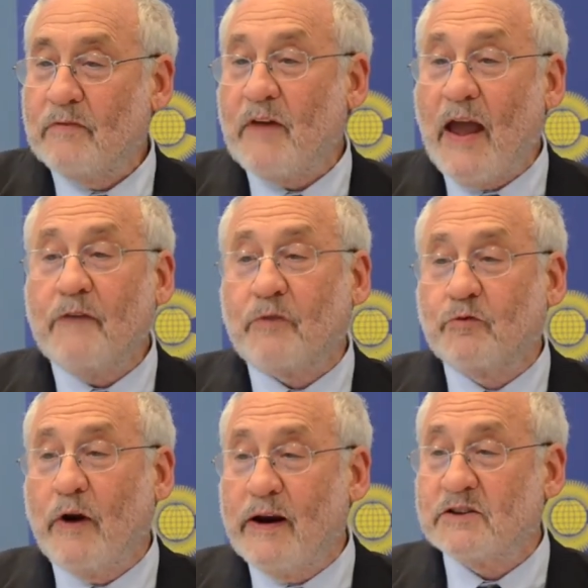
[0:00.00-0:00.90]
The aid for
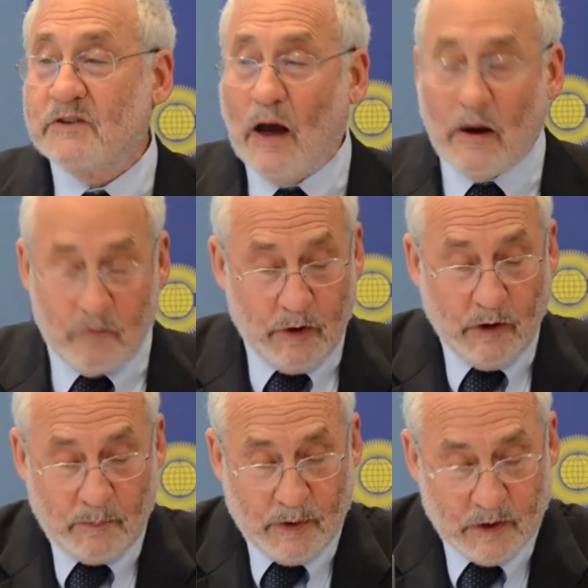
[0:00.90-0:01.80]
trade has not
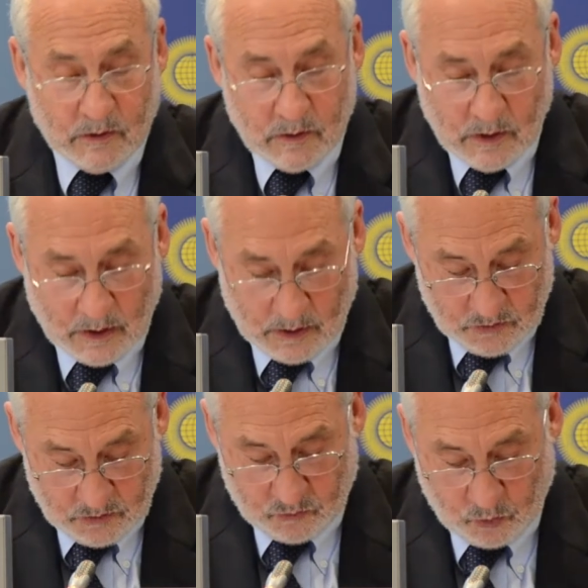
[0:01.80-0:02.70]
really been
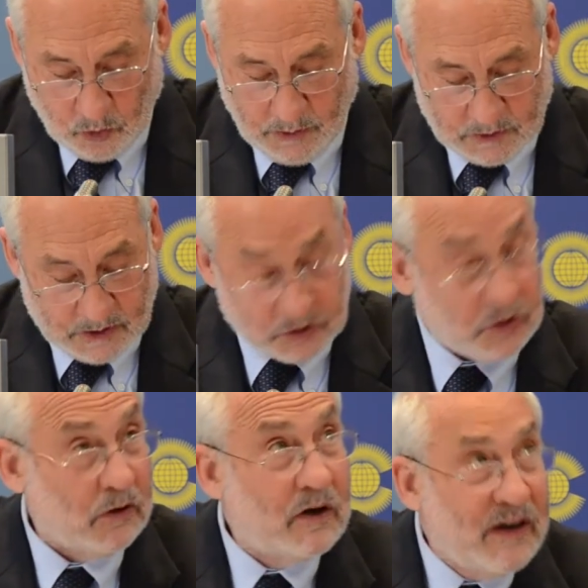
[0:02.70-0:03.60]
truly
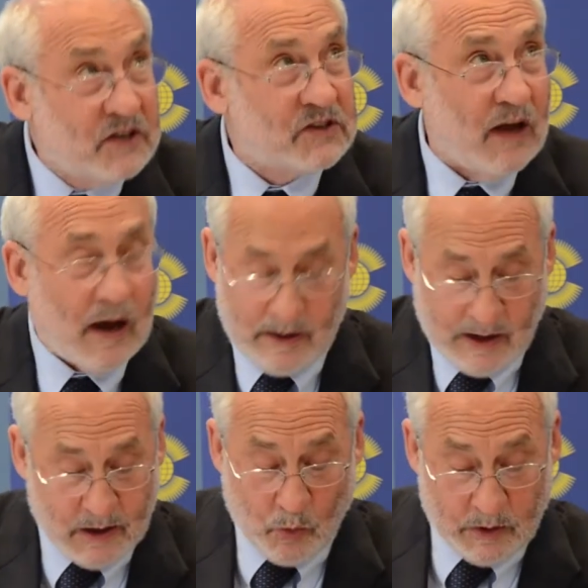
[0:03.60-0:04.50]
additional, at least not
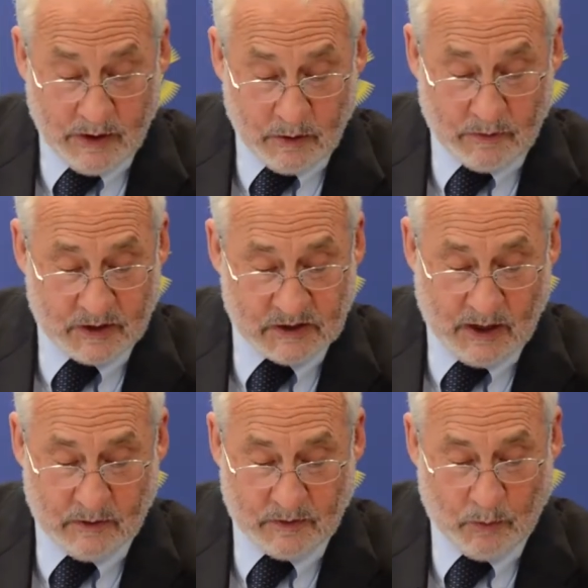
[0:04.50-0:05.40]
anywhere near the
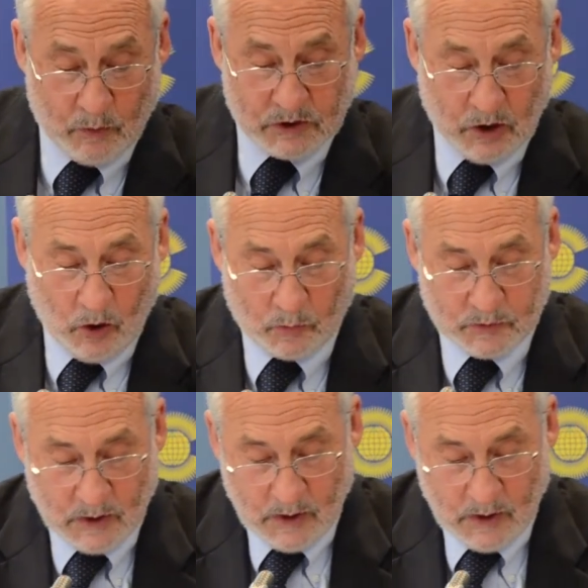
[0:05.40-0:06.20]
extent that was hoped.